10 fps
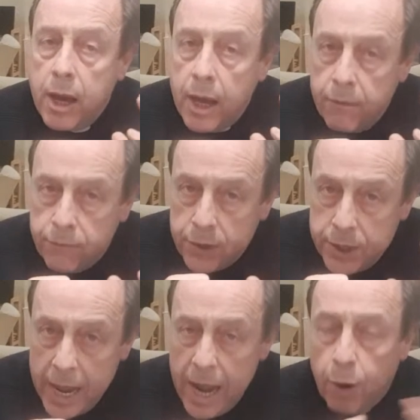For
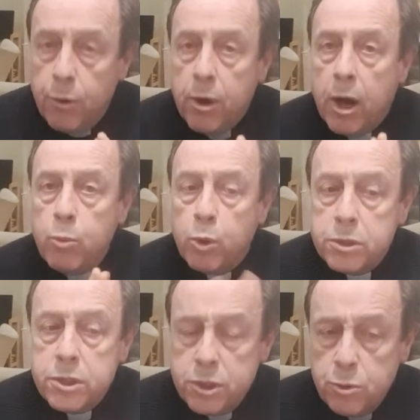now, I want
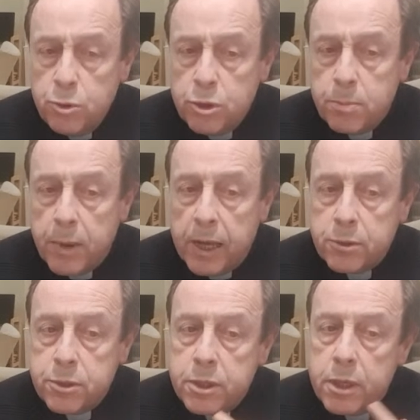to talk
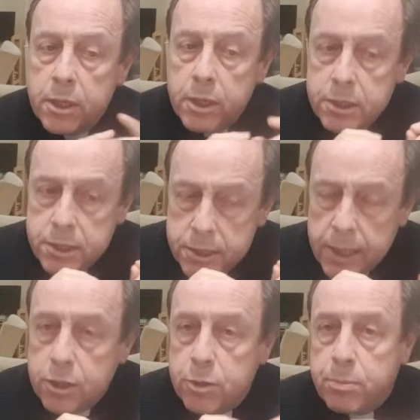about a
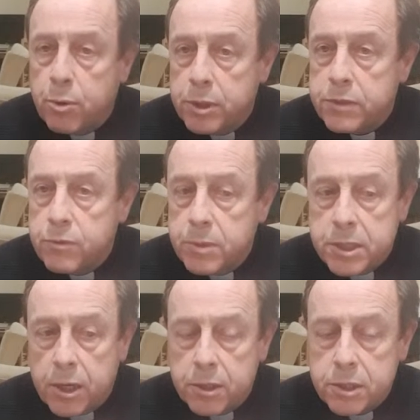second point from this
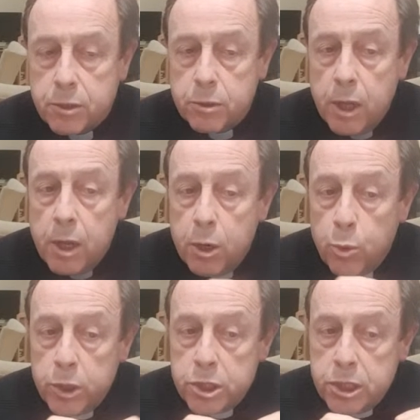article,
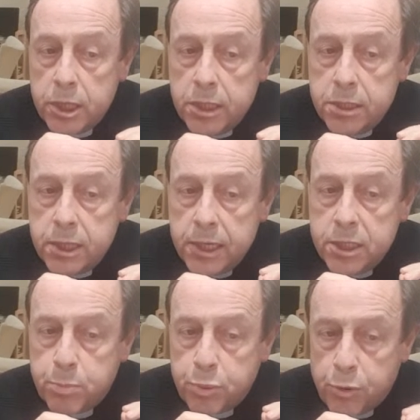which is his
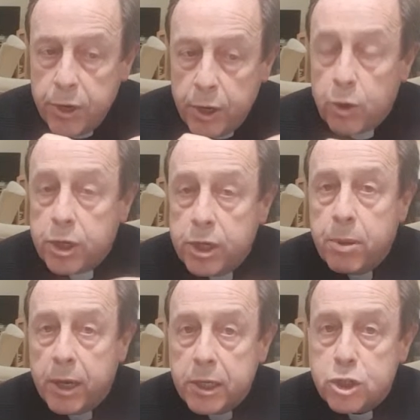
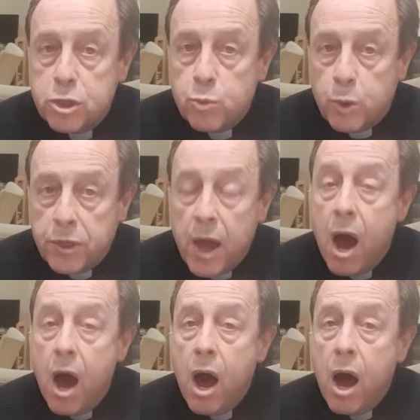preoccupation with
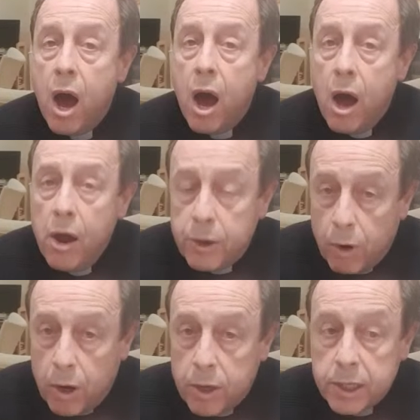
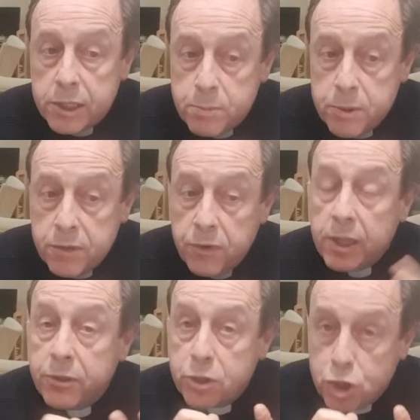hierarchy, specifically
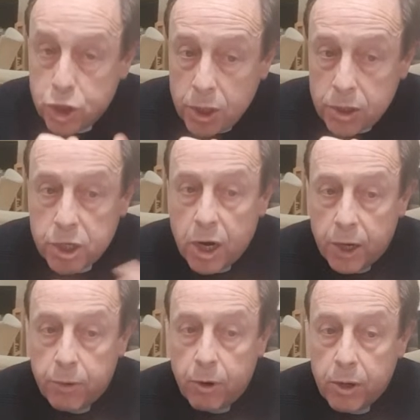the church
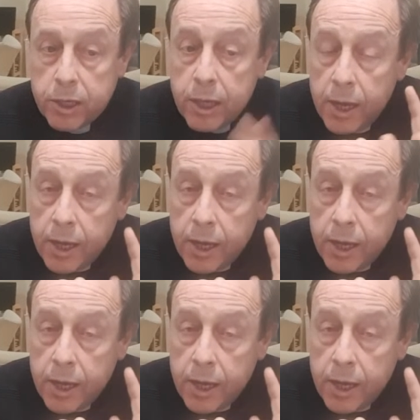hierarchy.